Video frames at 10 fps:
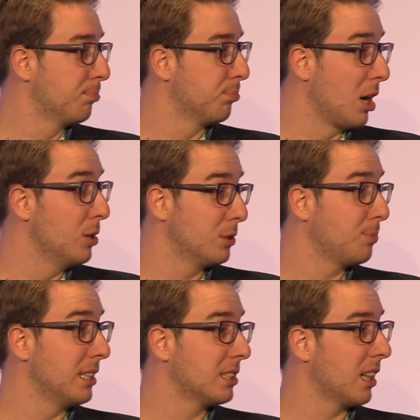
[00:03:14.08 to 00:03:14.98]
bros,
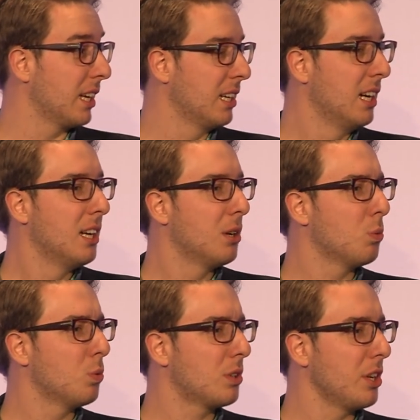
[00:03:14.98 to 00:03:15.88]
basically. Mm-hmm.
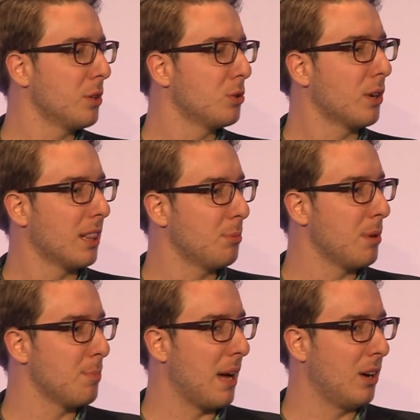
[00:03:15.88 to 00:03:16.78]
Can you talk a little bit
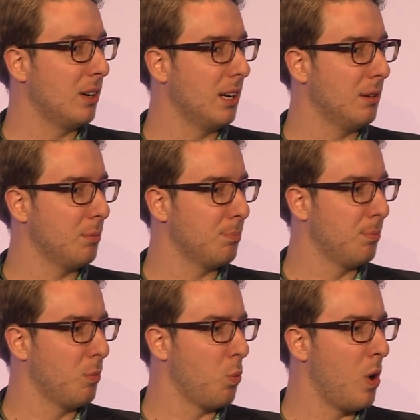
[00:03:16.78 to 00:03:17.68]
about
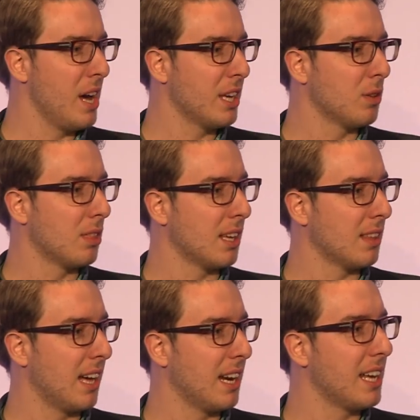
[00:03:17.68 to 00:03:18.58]
why you think
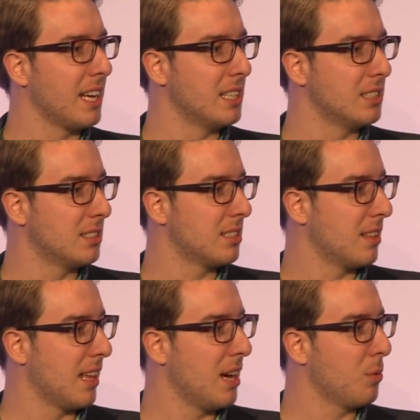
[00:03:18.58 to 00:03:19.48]
that is,
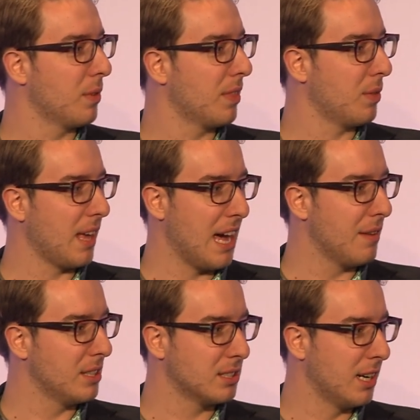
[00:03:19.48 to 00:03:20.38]
that they have
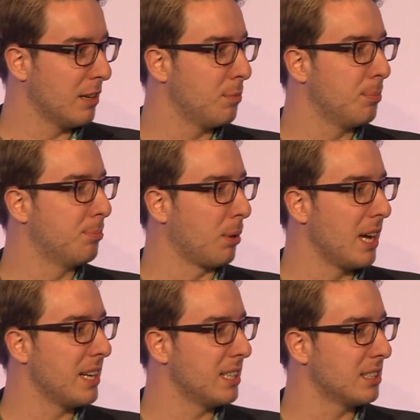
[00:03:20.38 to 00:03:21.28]
this kind of
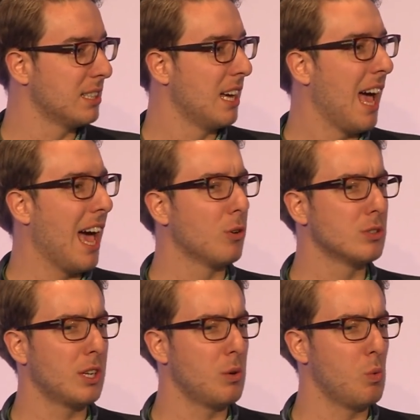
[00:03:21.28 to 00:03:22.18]
blindness, and
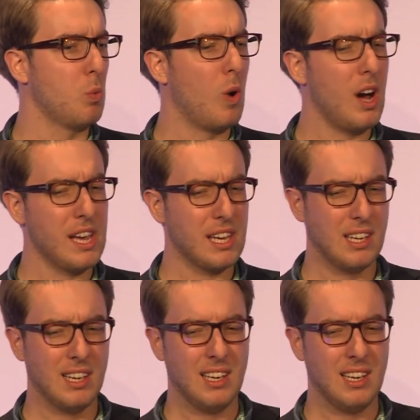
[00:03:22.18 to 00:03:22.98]
also why